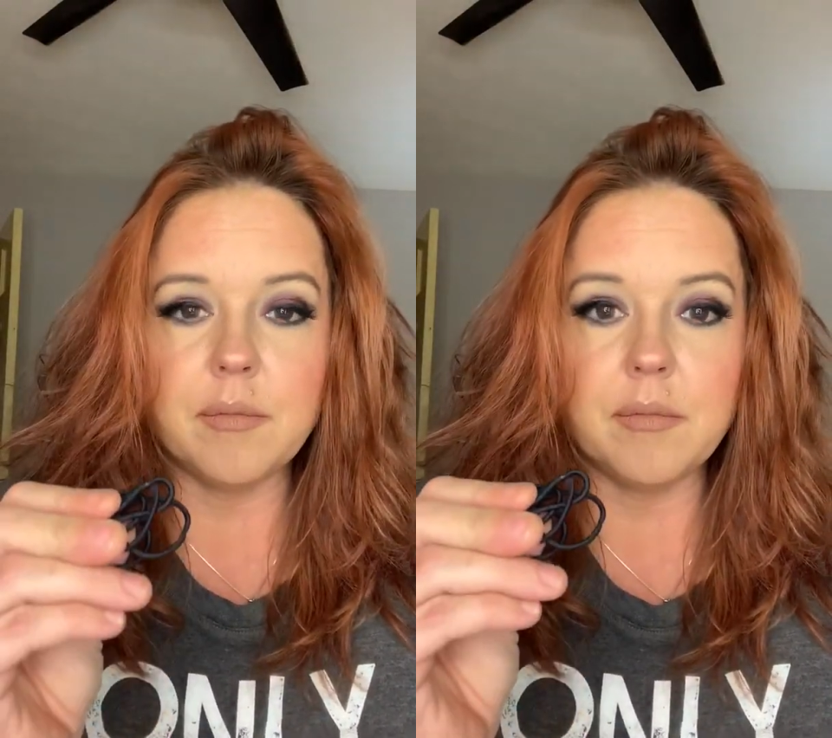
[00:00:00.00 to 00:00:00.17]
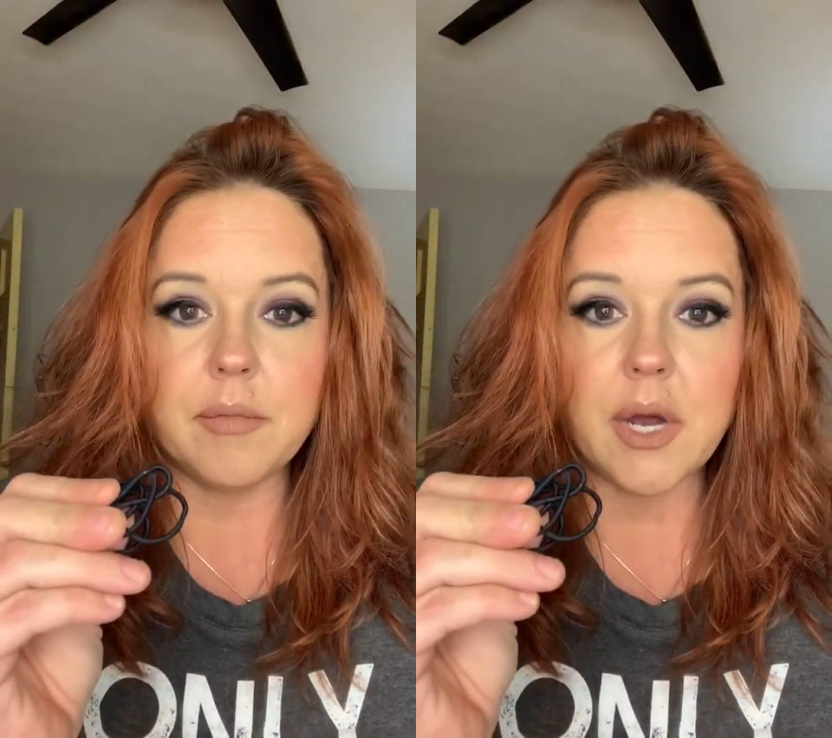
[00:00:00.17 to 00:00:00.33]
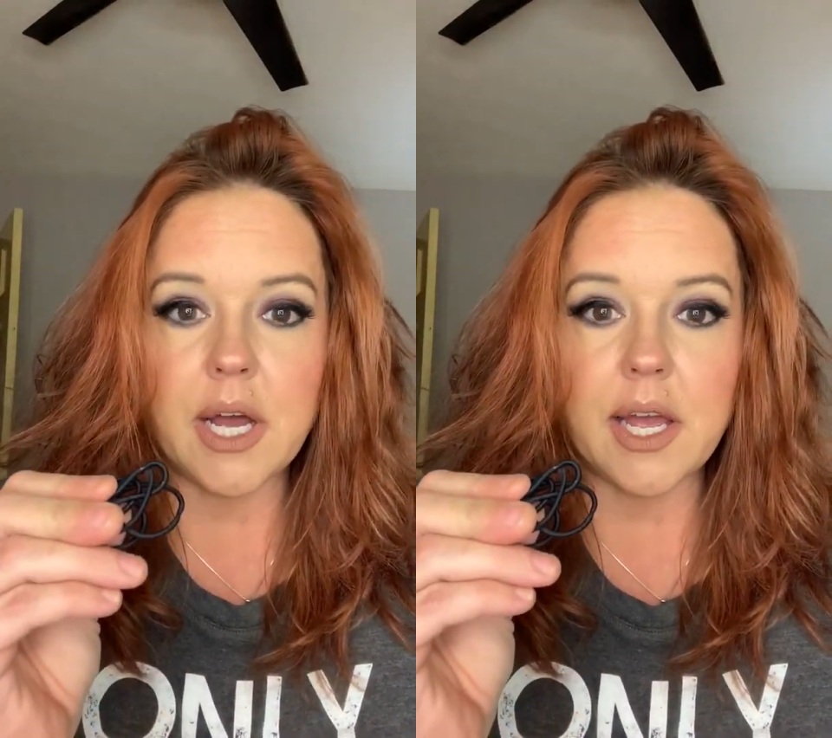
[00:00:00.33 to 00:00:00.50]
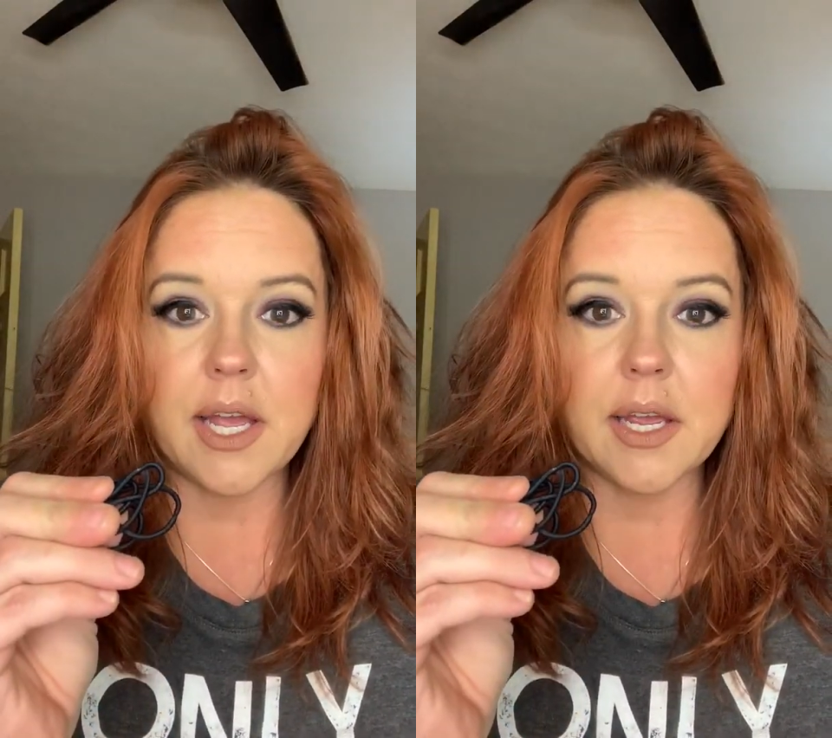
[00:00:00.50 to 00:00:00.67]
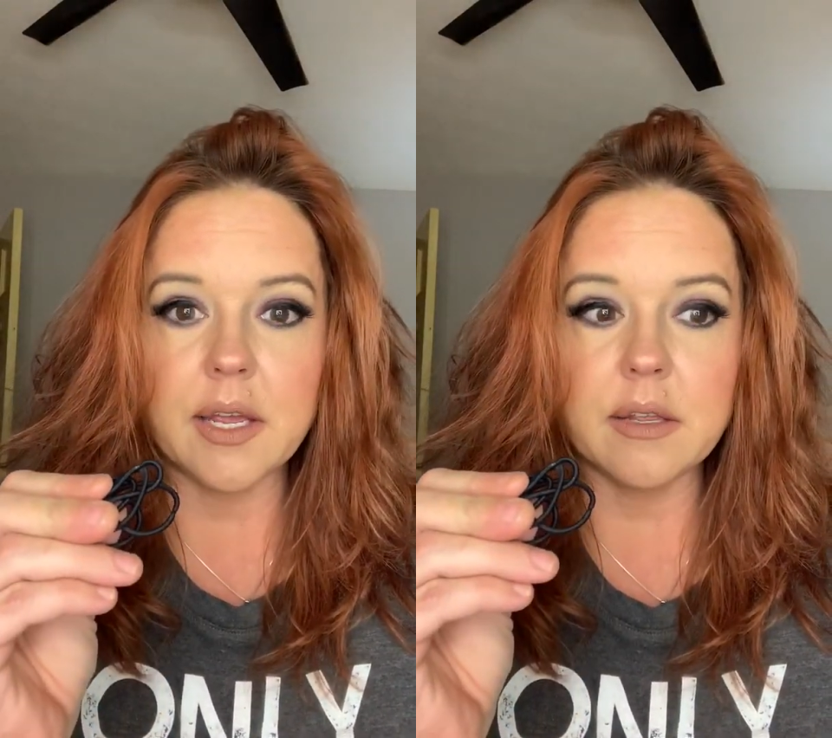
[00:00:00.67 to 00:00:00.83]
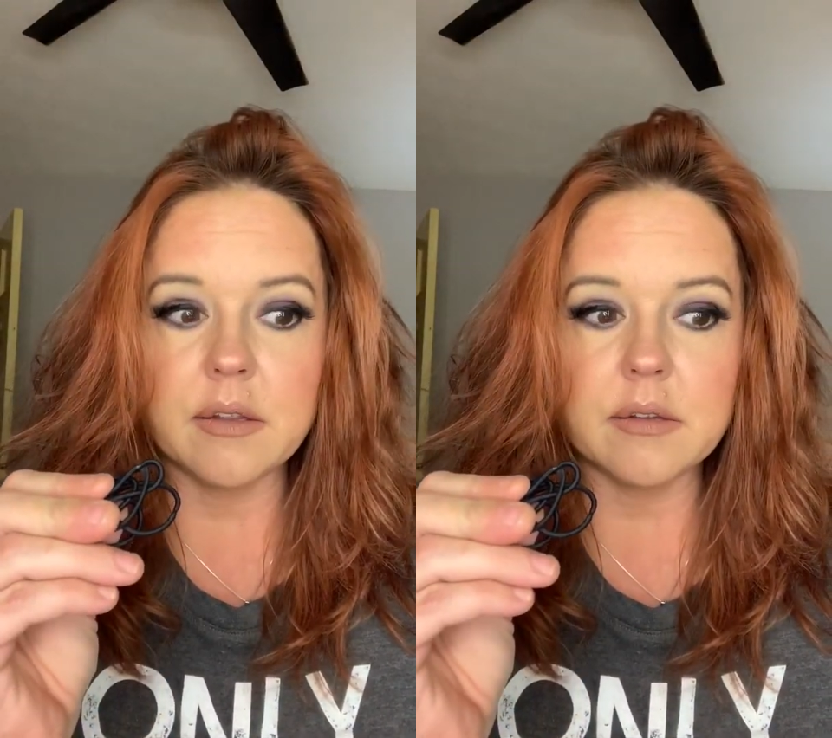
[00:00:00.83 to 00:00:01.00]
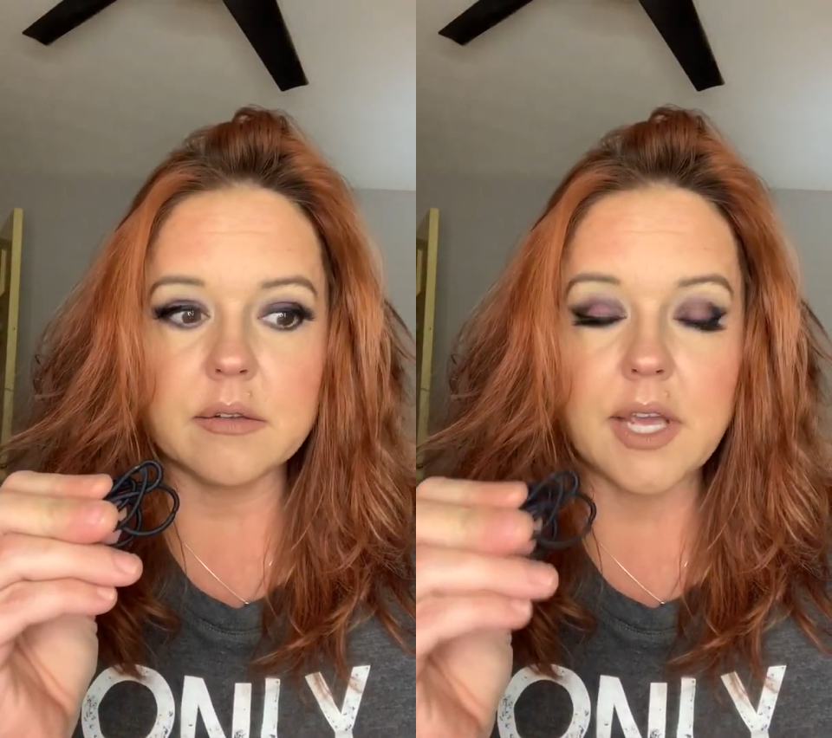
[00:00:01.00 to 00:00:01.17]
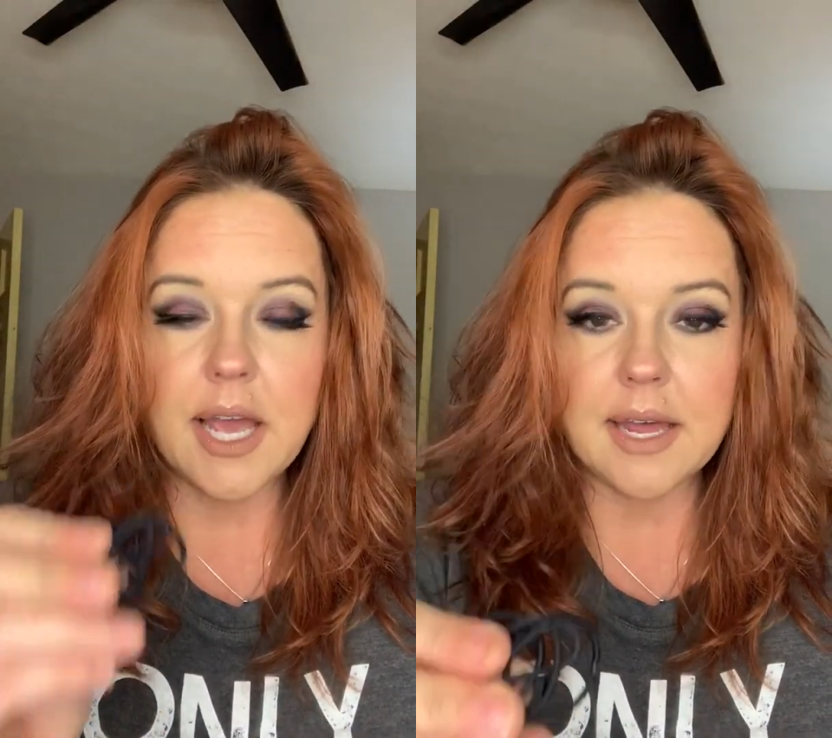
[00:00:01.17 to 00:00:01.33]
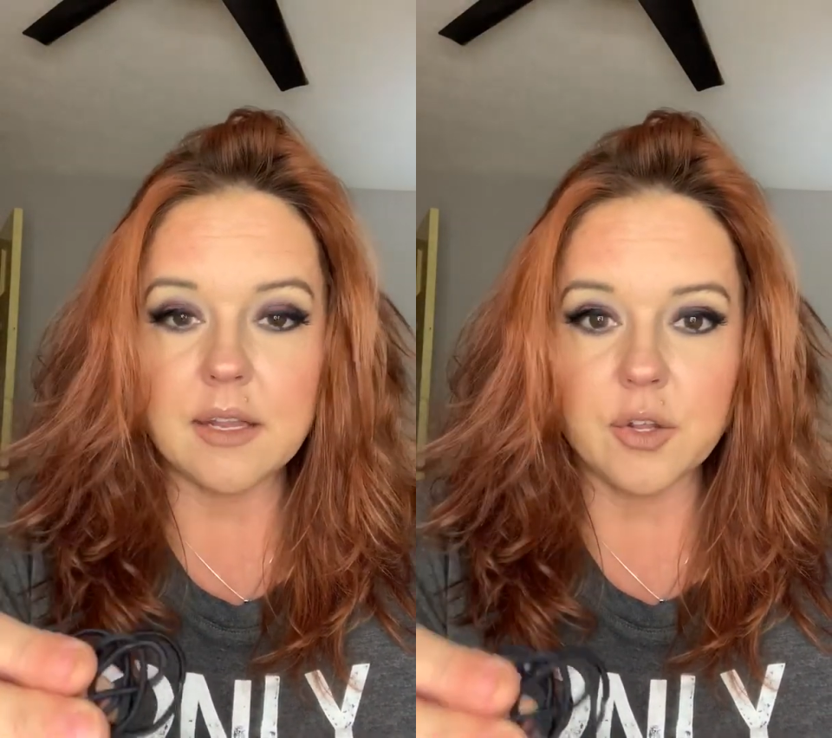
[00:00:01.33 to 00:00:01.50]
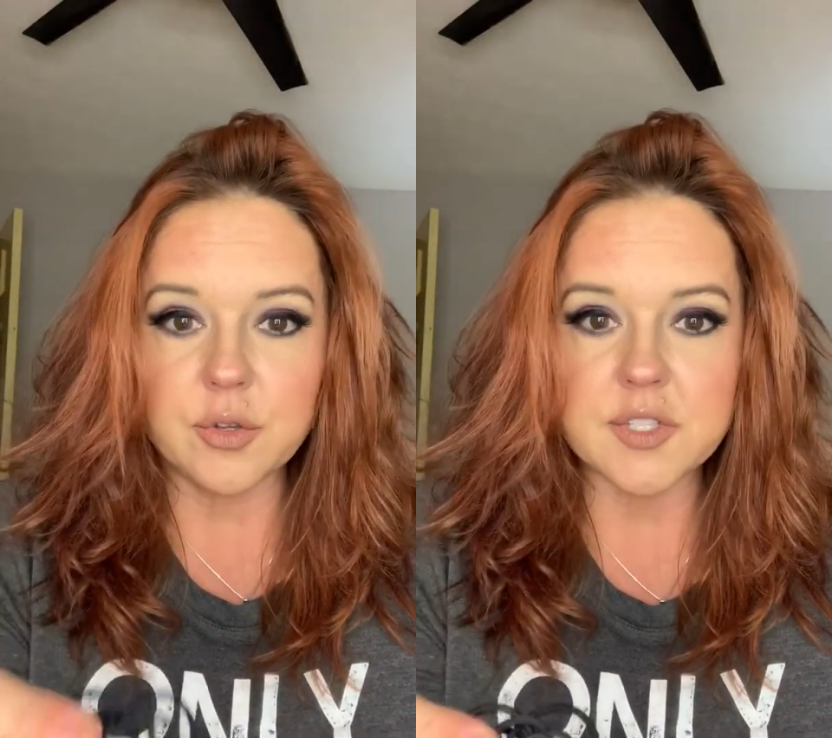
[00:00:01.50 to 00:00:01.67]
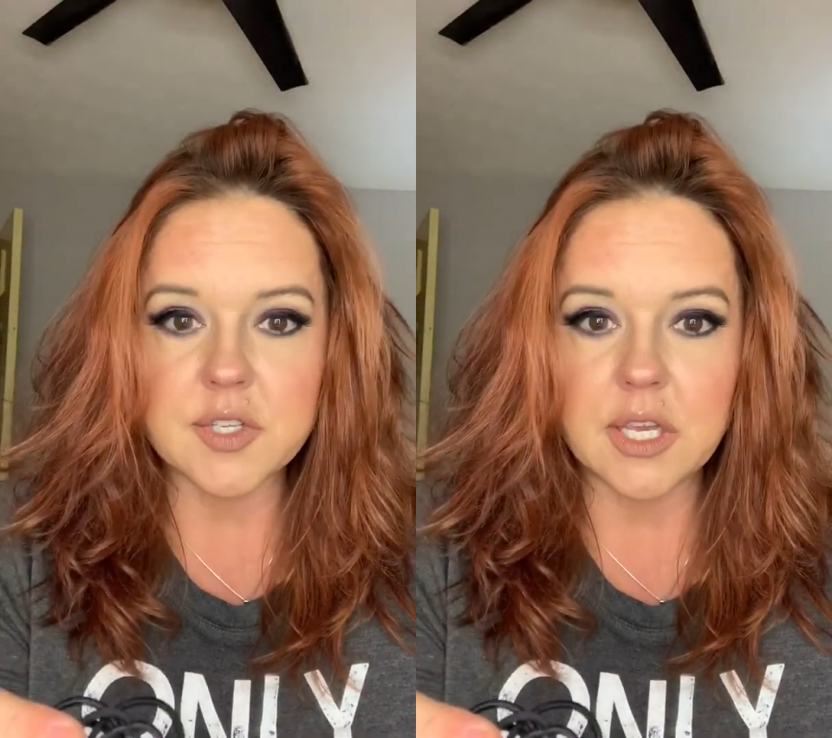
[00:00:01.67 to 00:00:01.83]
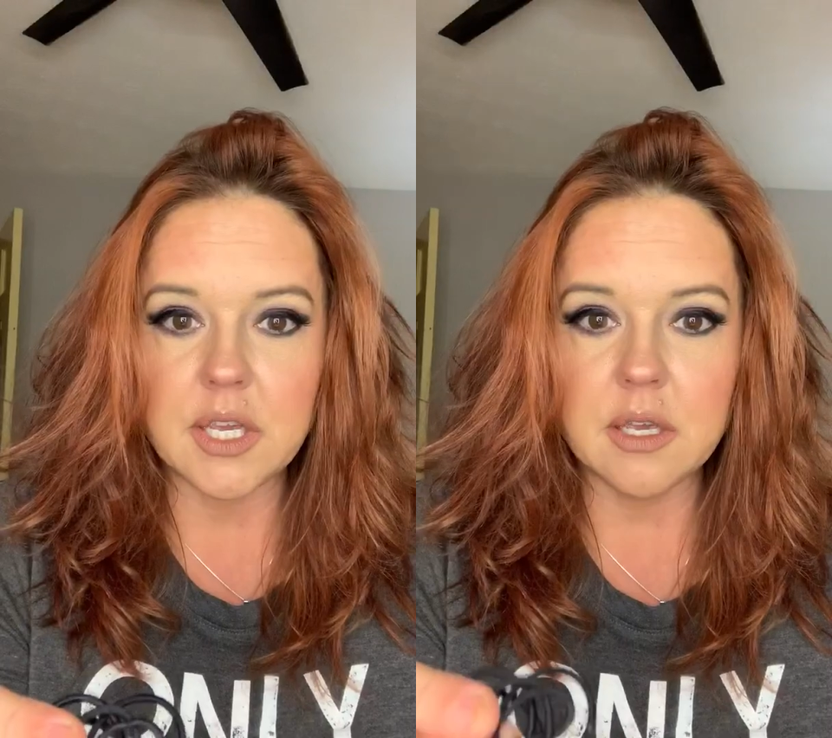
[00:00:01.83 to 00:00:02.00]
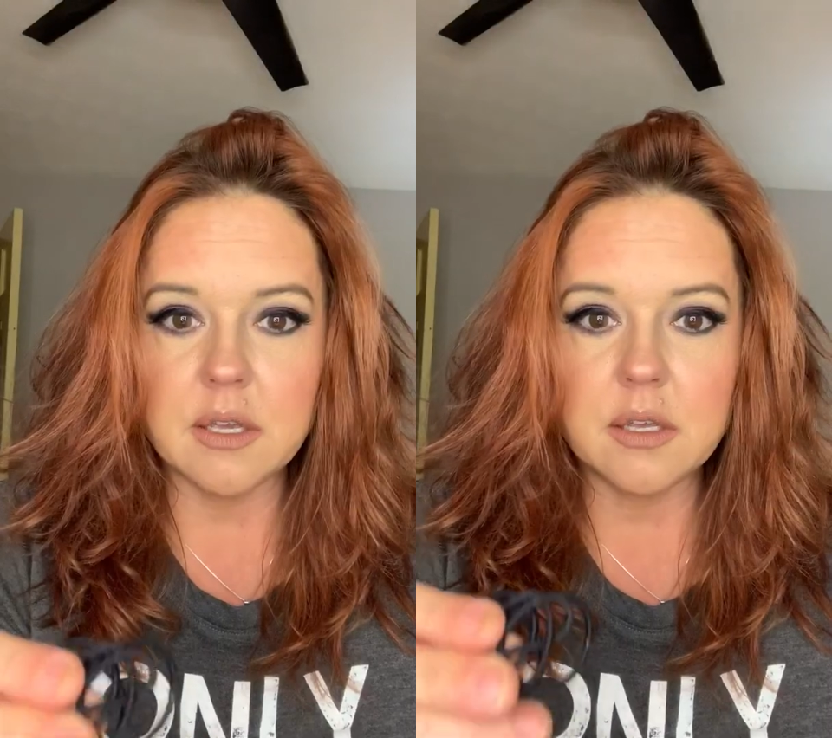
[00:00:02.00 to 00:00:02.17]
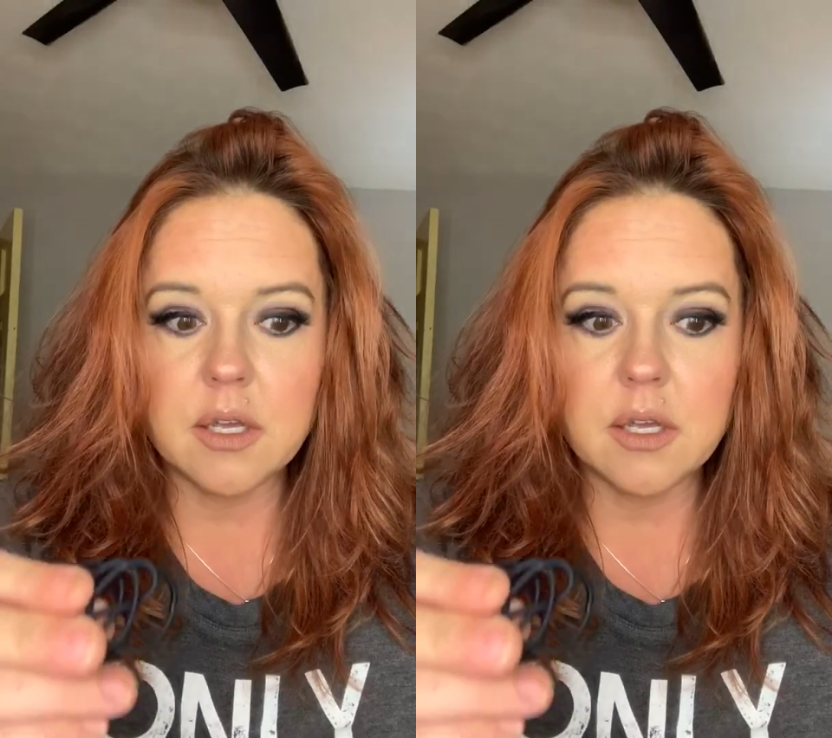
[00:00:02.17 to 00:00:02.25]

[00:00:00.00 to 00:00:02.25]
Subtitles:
My cat Lucy